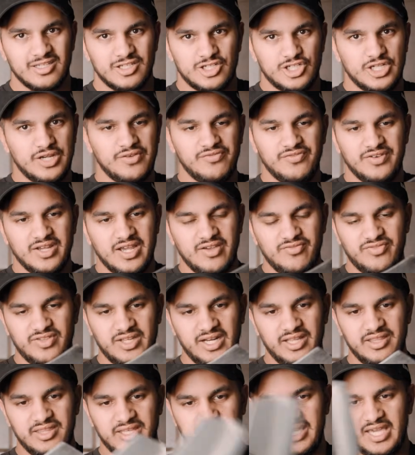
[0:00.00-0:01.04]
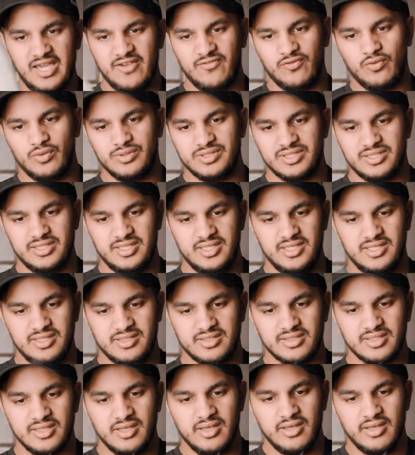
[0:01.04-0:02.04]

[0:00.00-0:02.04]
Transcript: chef knife that I think everyone sees